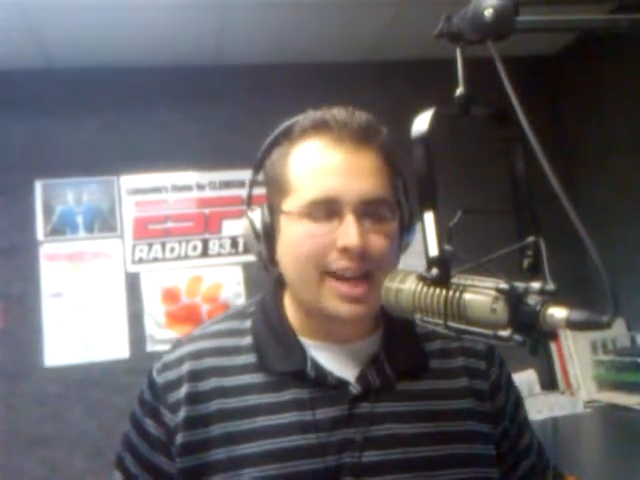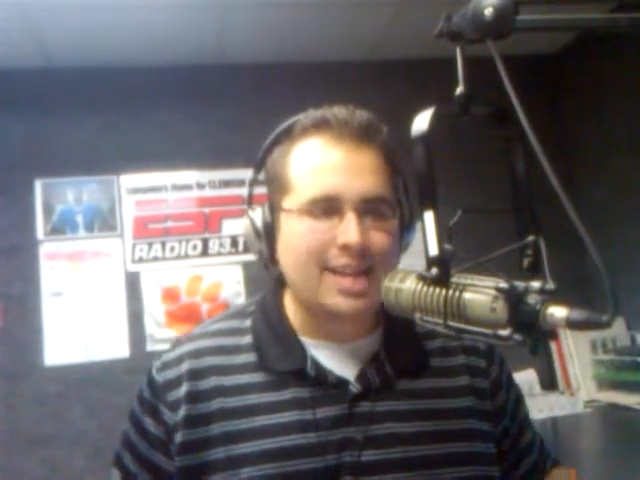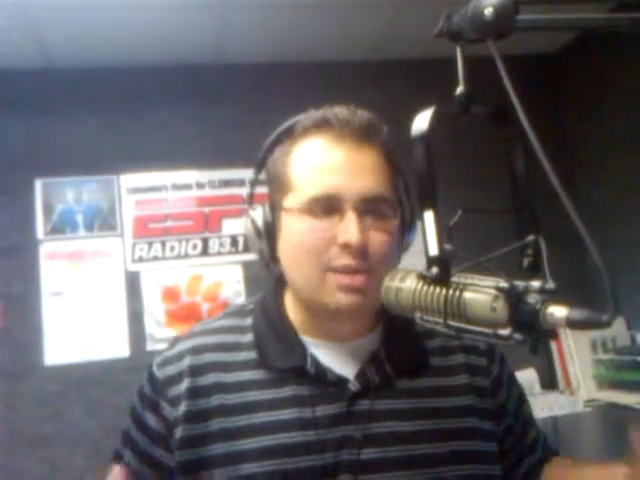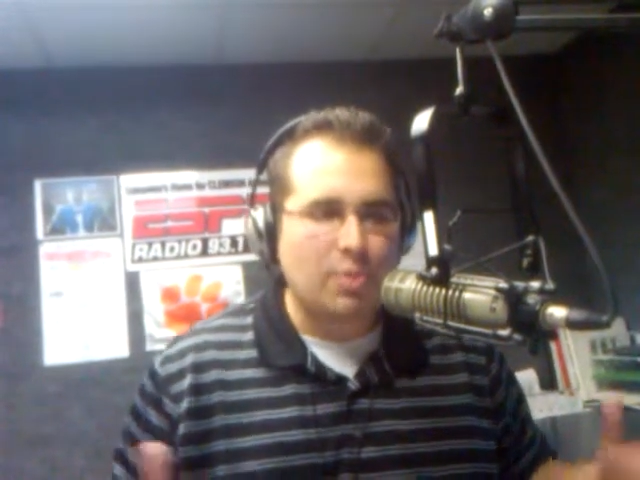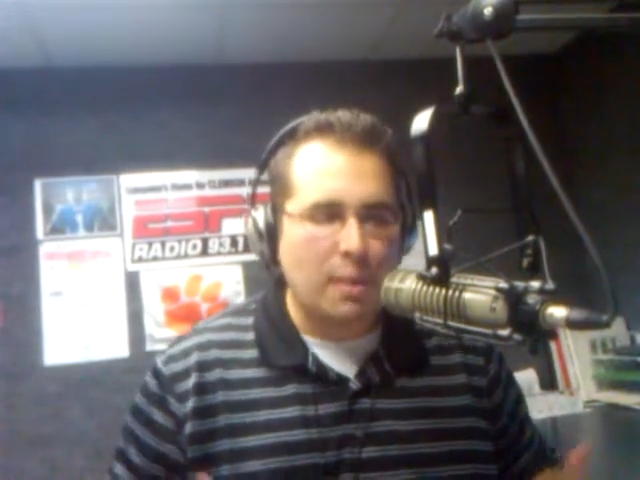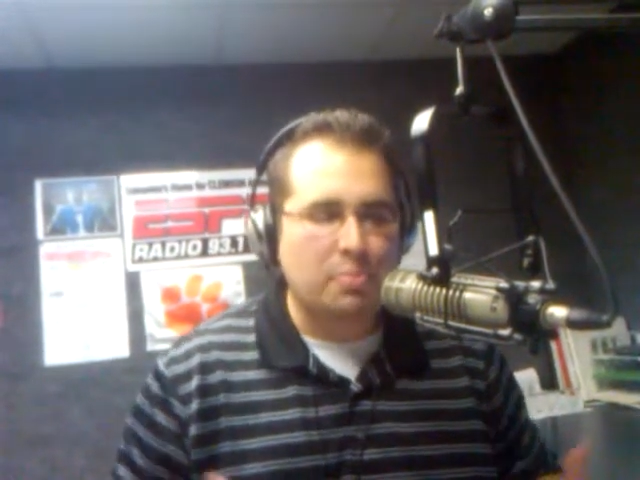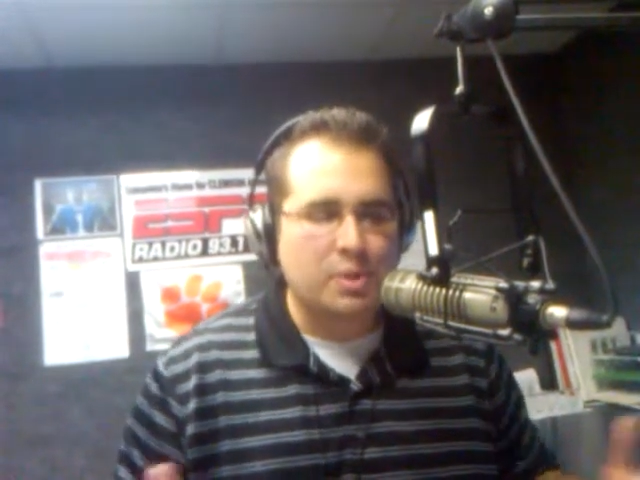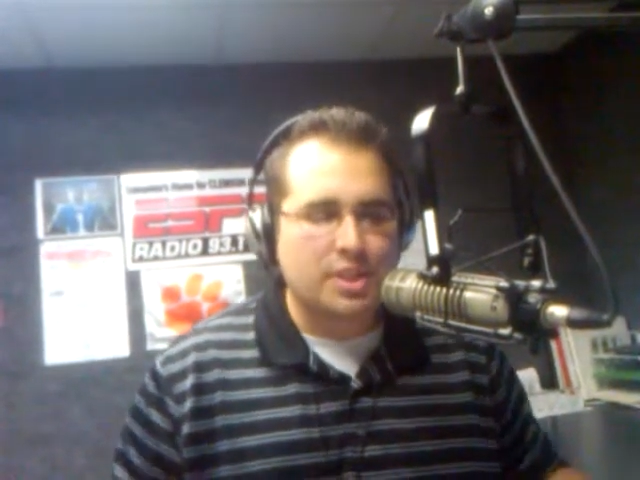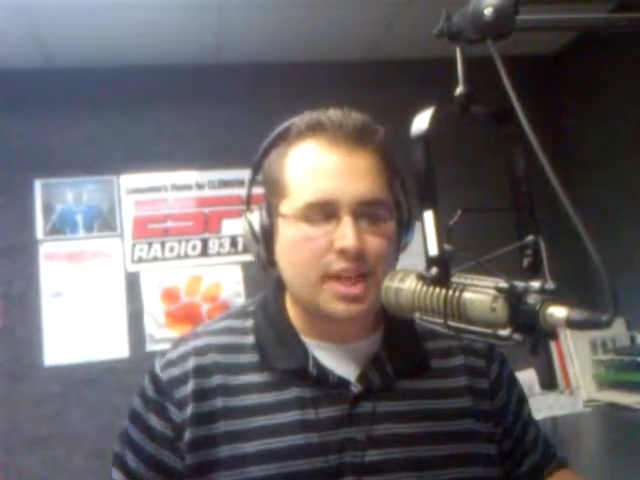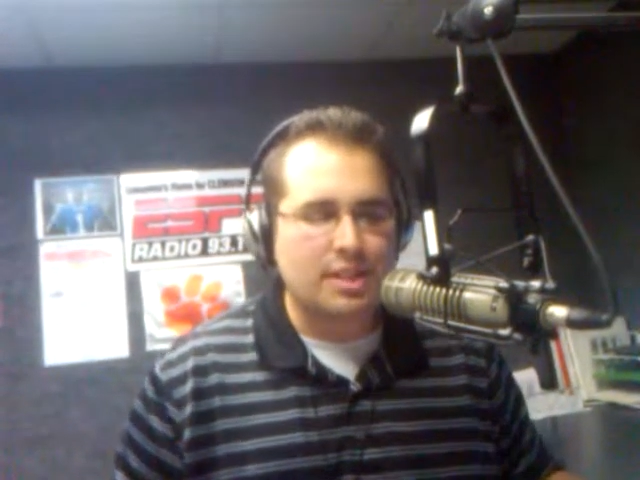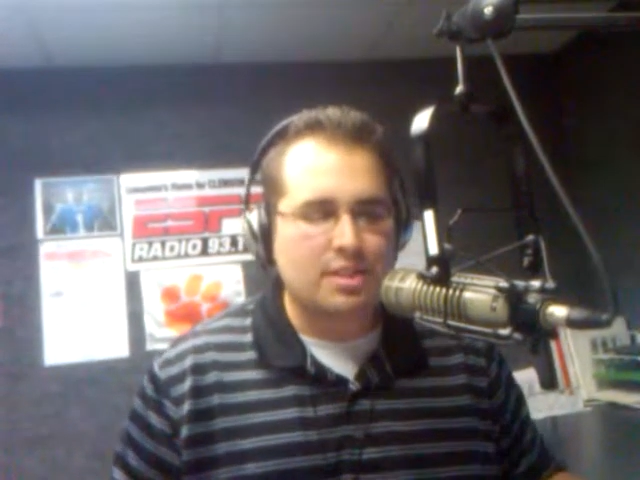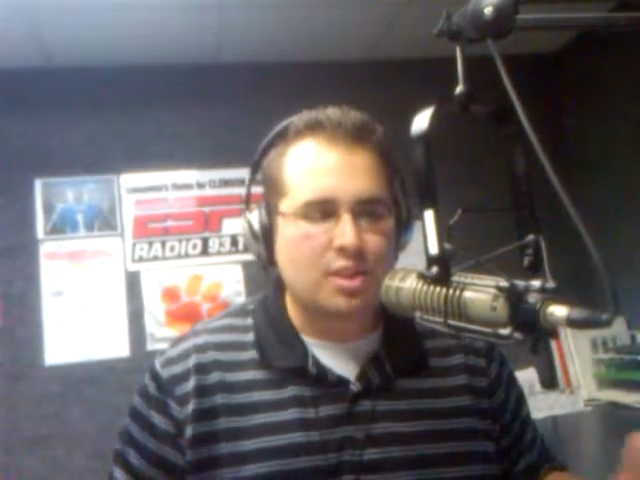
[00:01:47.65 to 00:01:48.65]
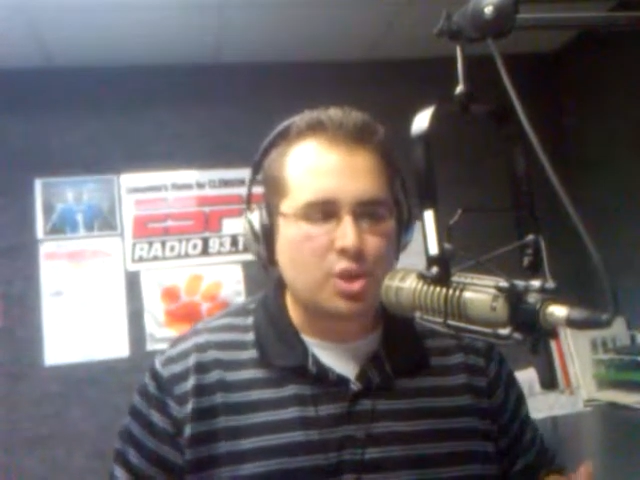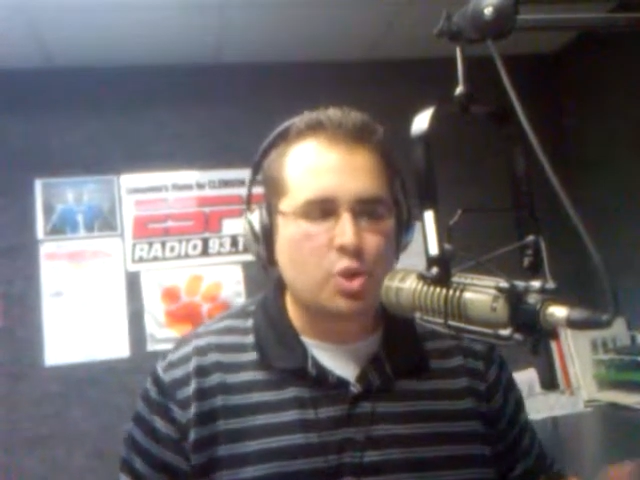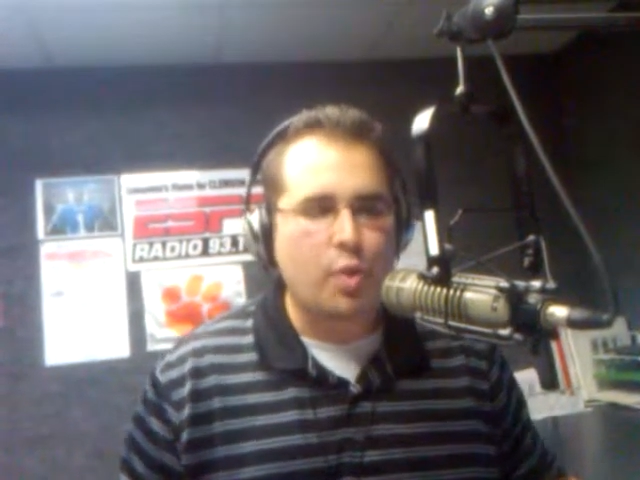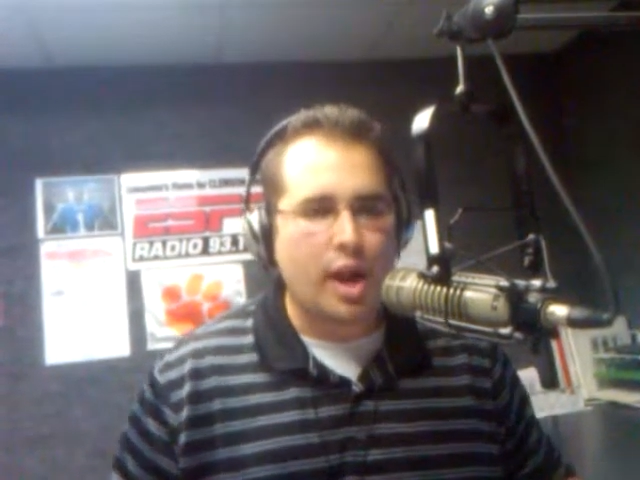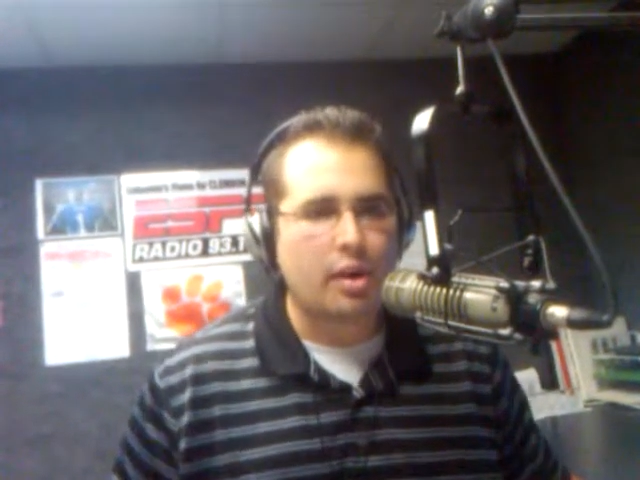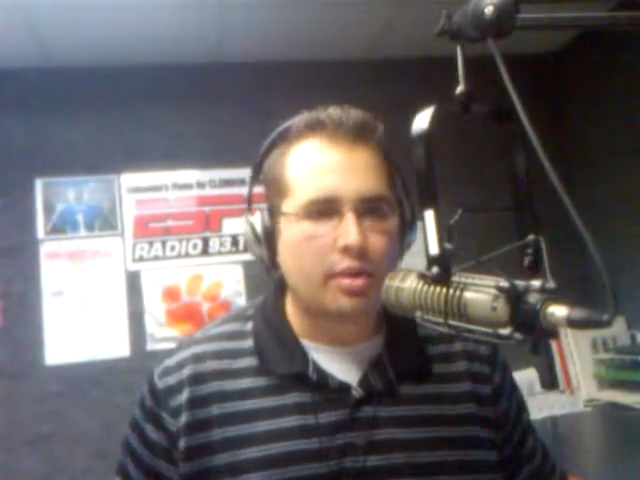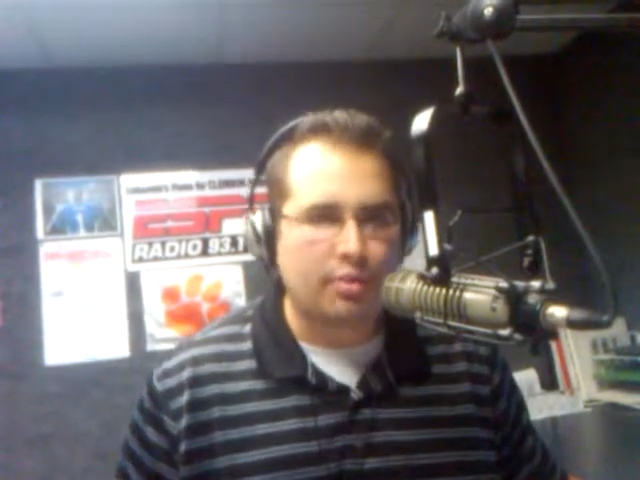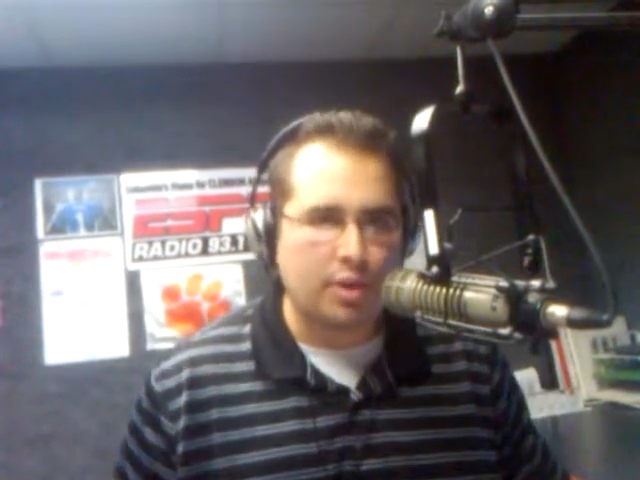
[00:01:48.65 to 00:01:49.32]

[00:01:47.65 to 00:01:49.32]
and he represents the new era of